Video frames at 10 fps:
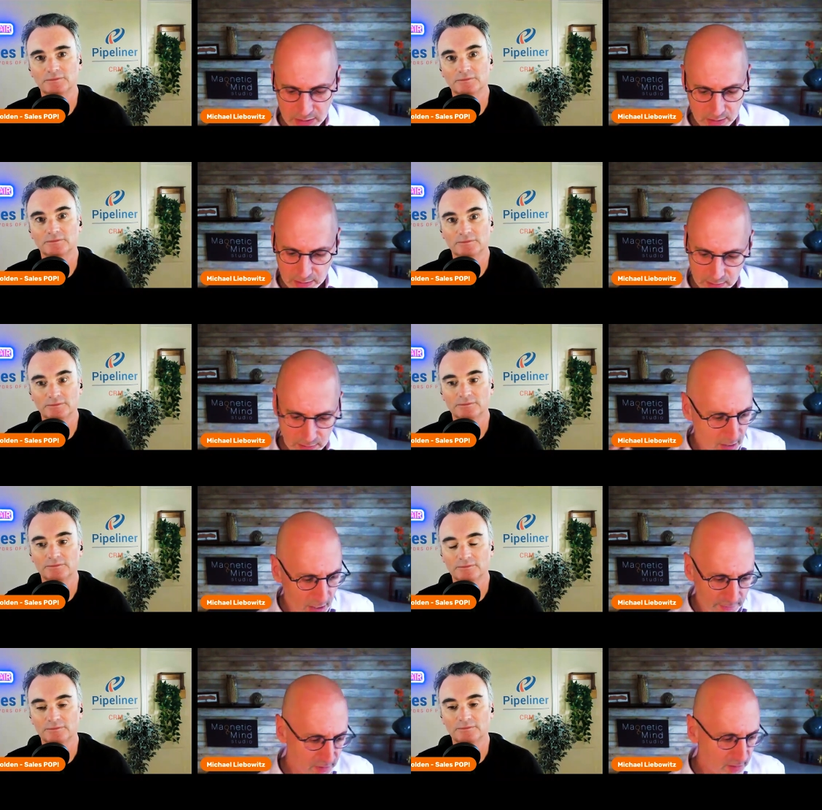Speaker 1: It's
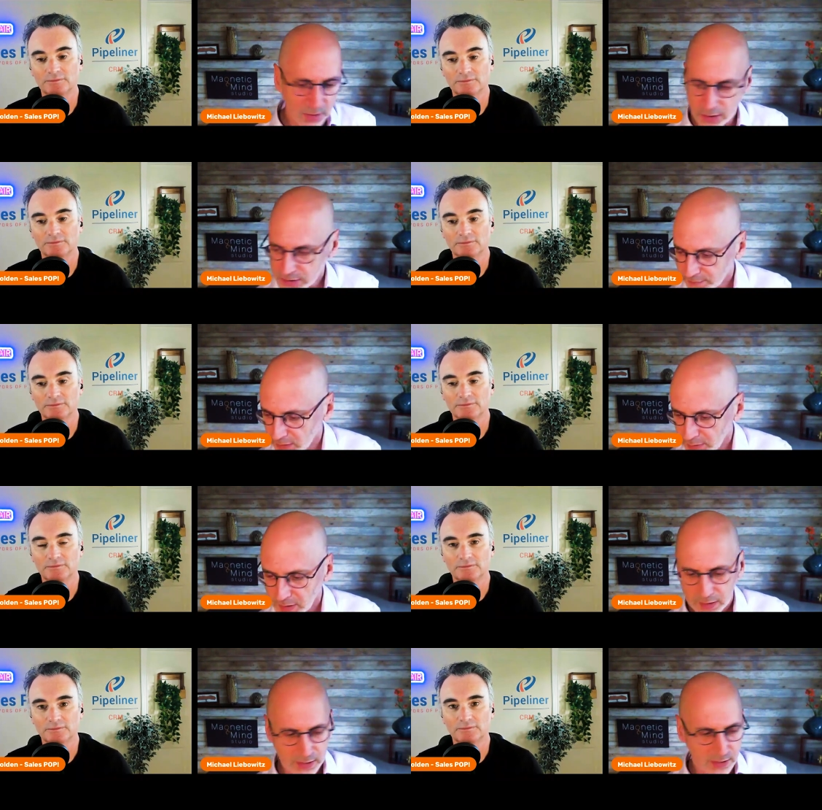nonverbal, it's
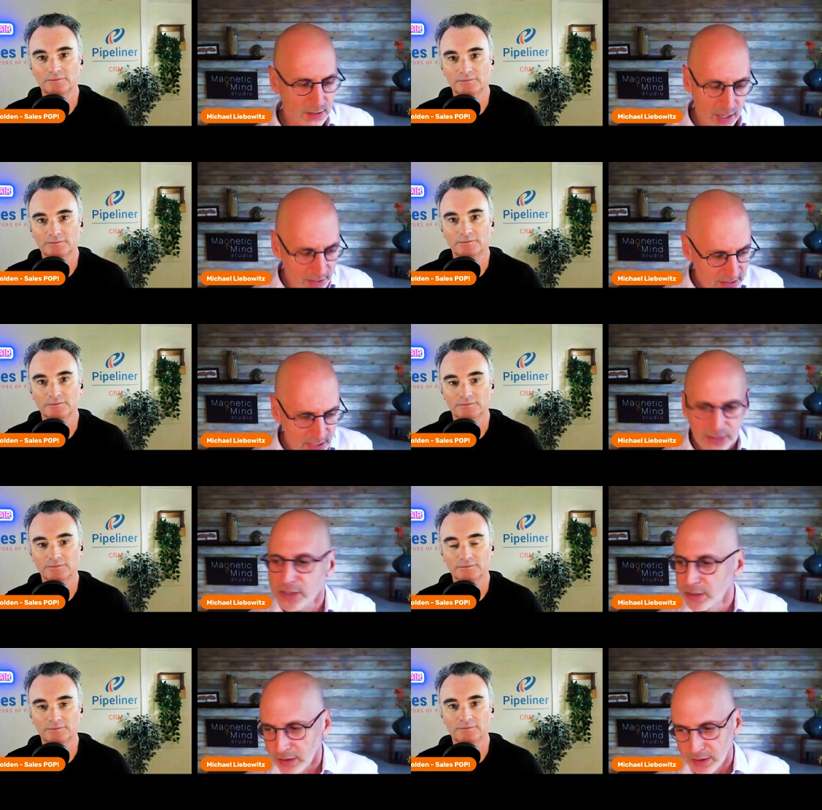verbal, it's
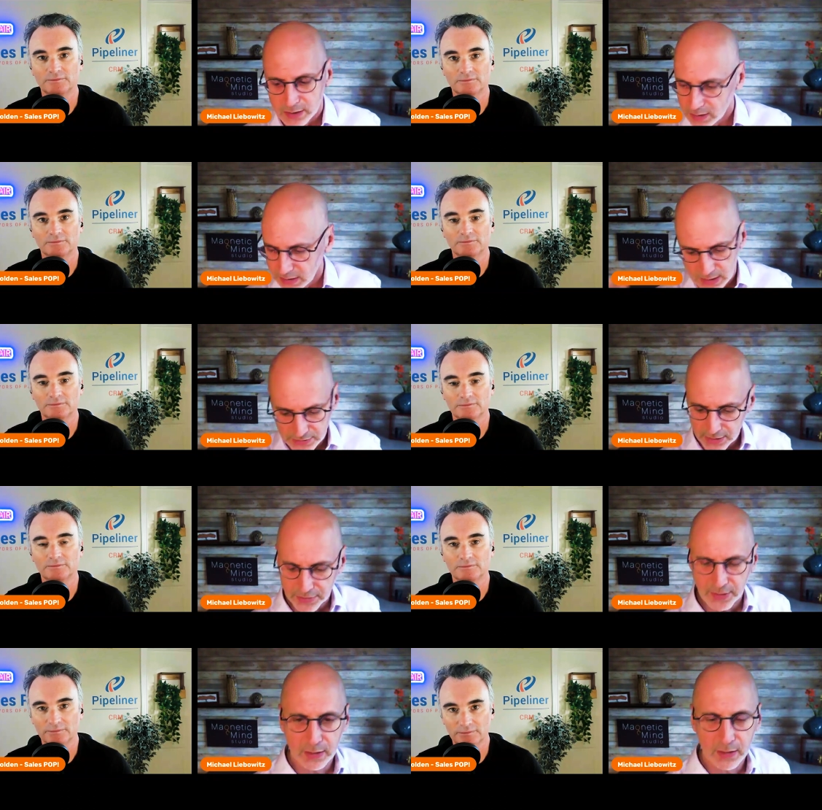unintentional, it's this, that, the other
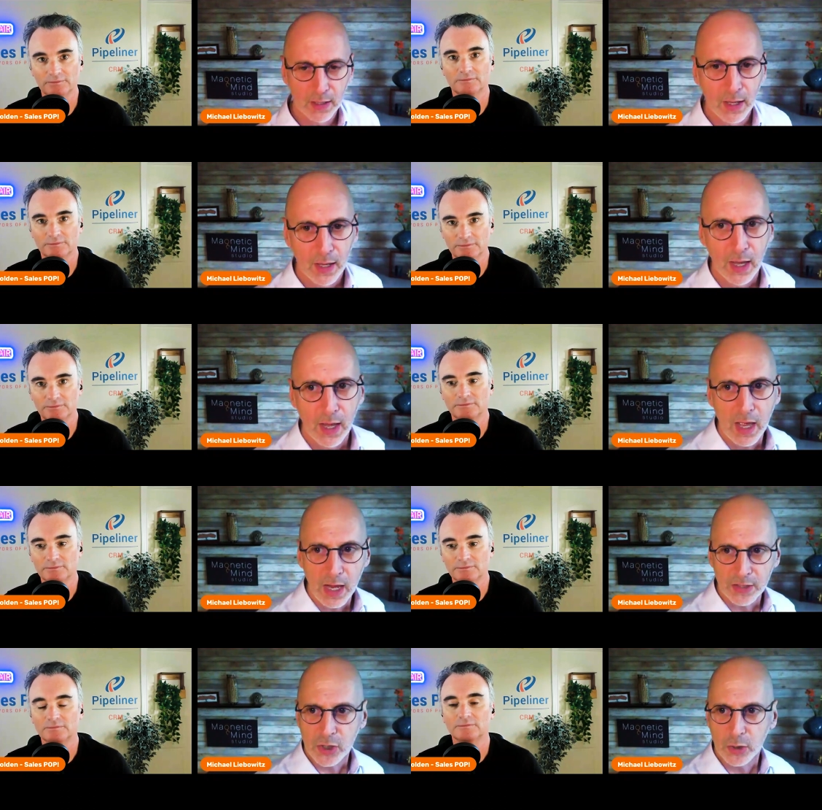thing.
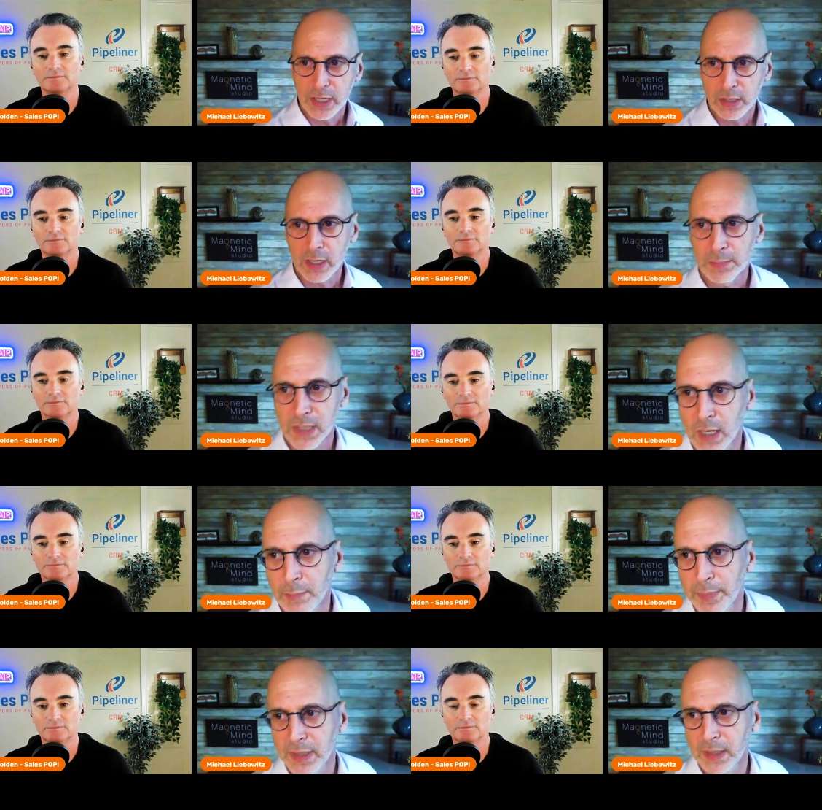And so here comes a
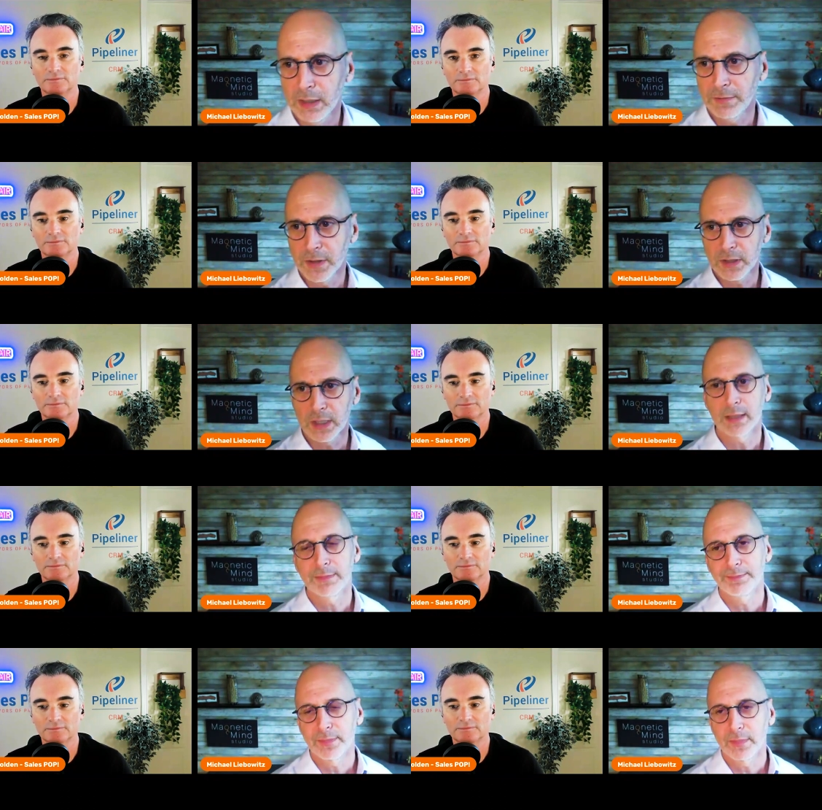company. If you're like
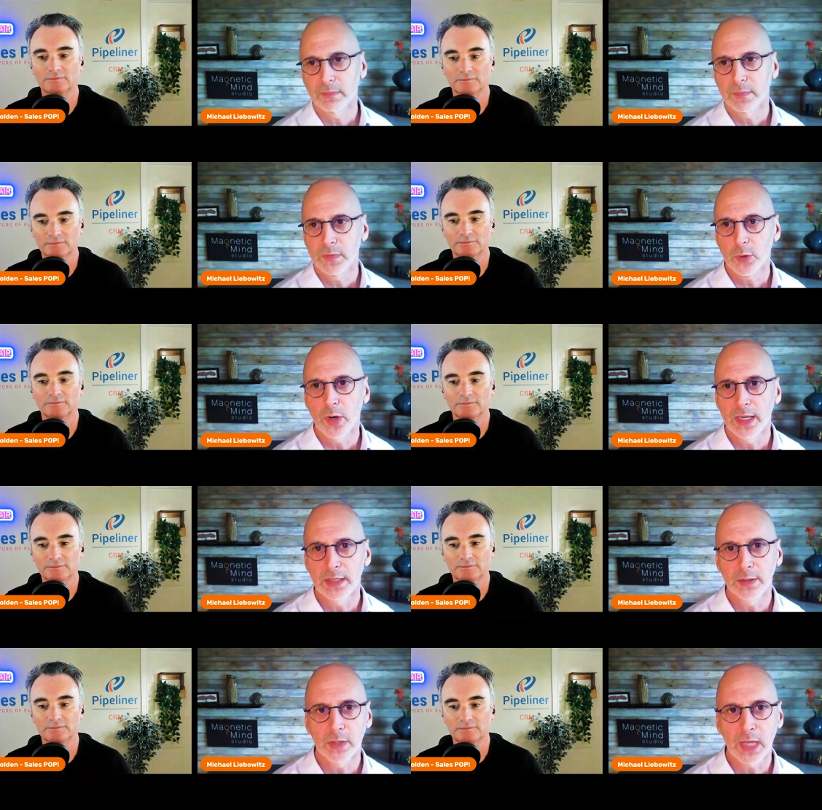trying
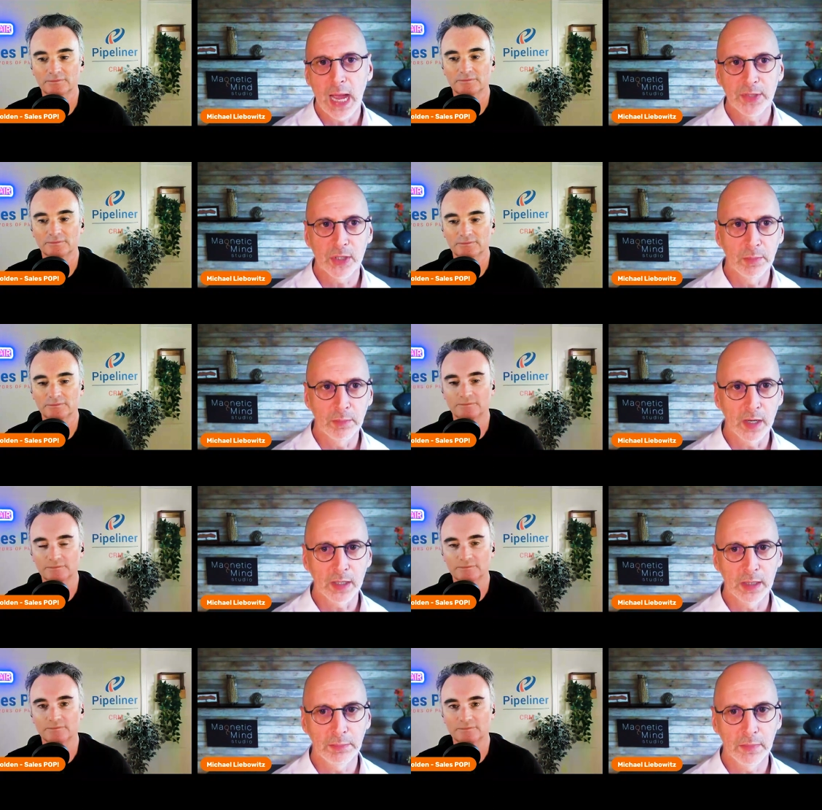to capture a
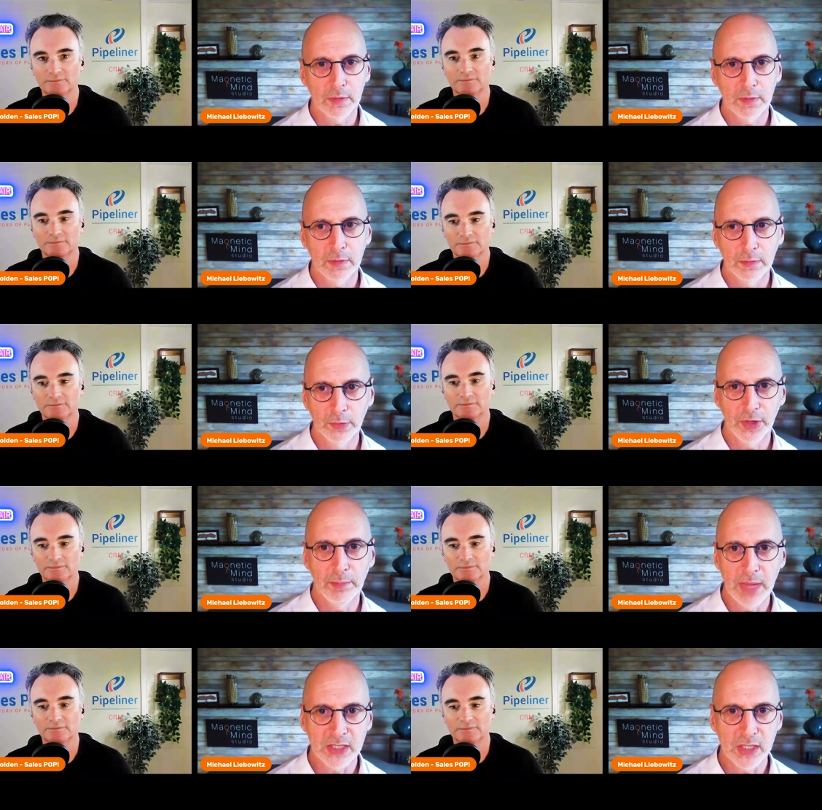market with a
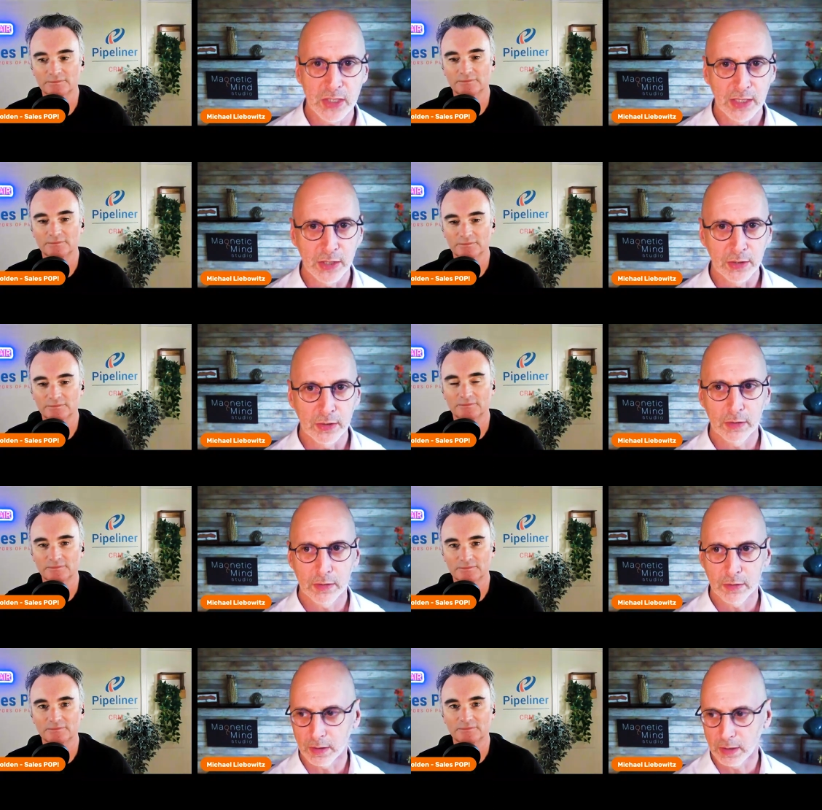message that you,
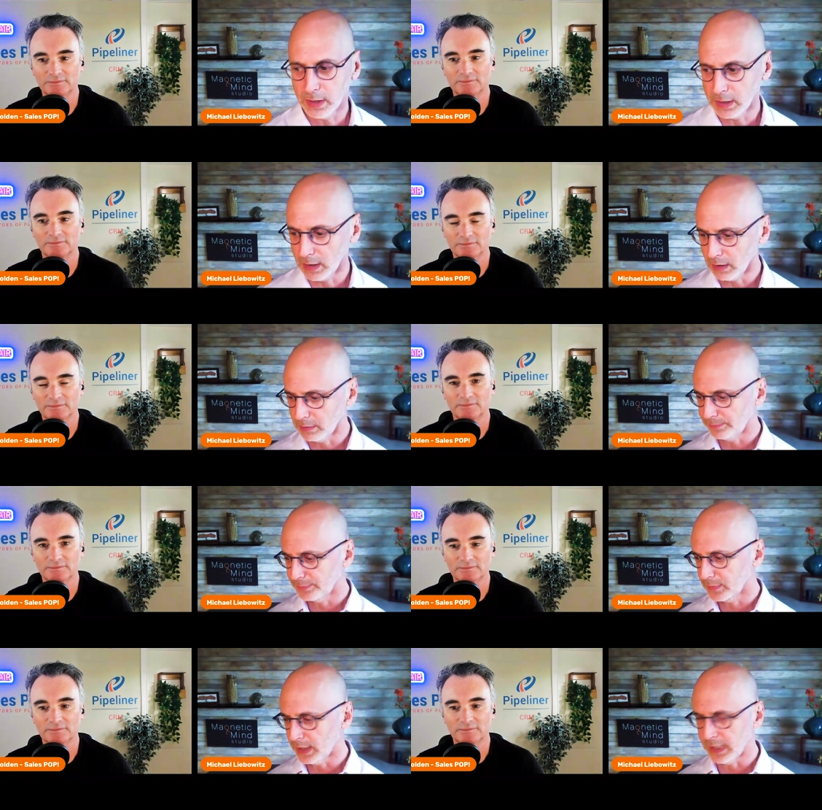or an
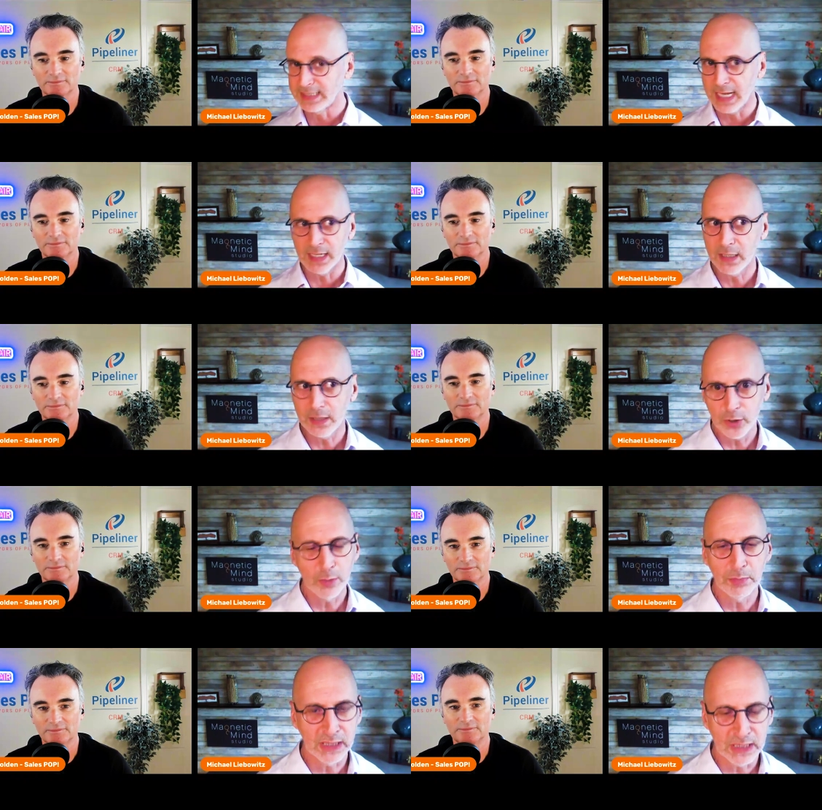identity you
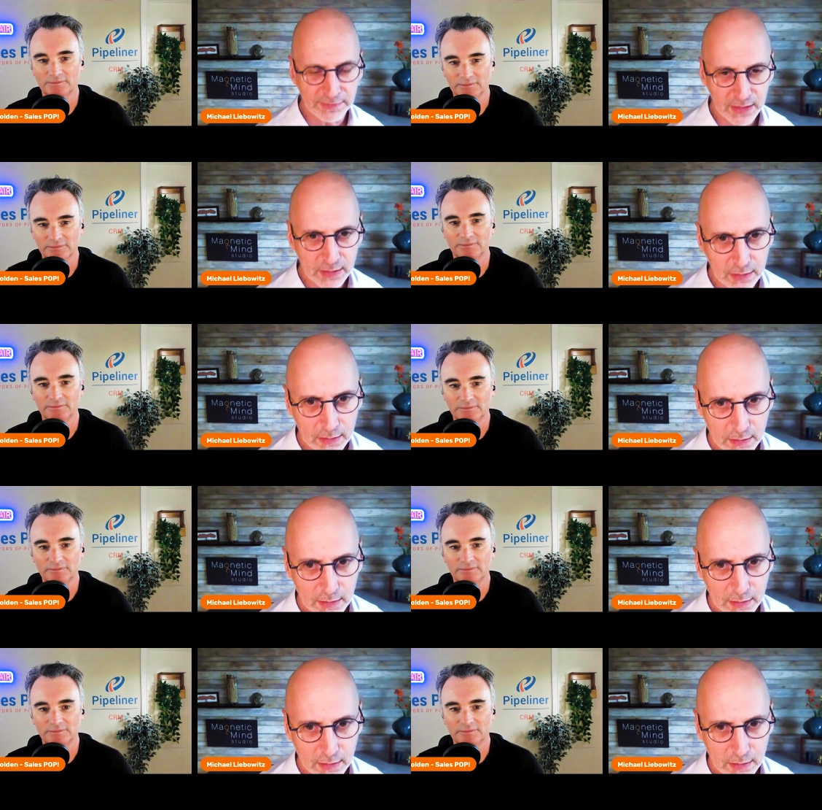don't believe in,